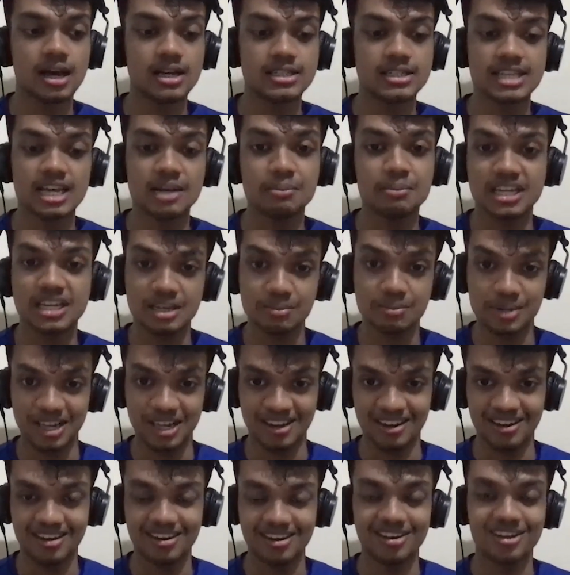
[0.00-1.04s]
send me an email.
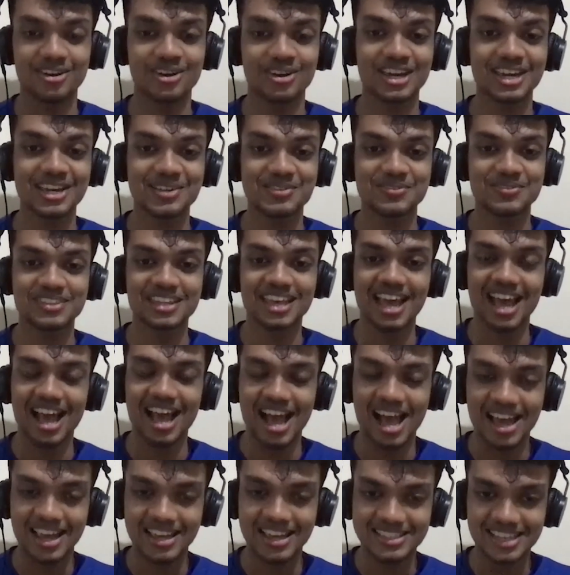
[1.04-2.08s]
Okay.
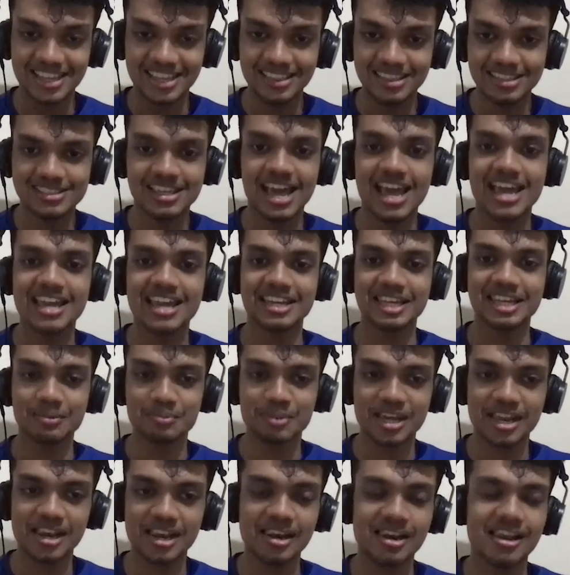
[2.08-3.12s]
I sent this guy an
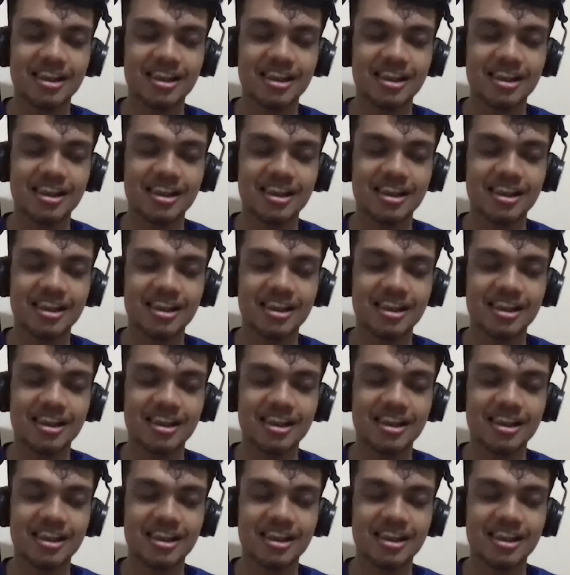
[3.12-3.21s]
email,